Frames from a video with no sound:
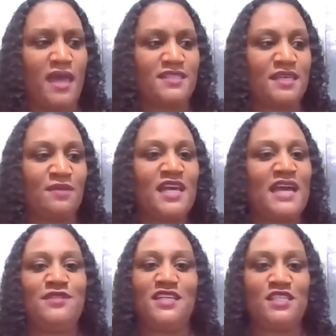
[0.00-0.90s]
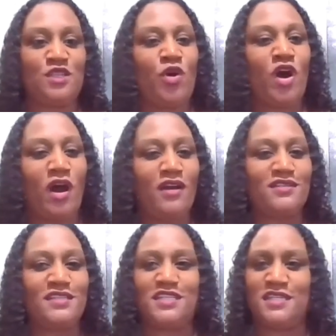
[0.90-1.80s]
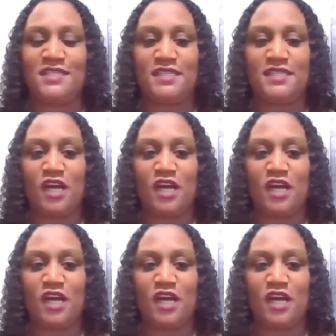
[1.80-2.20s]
sometimes it's so hard to just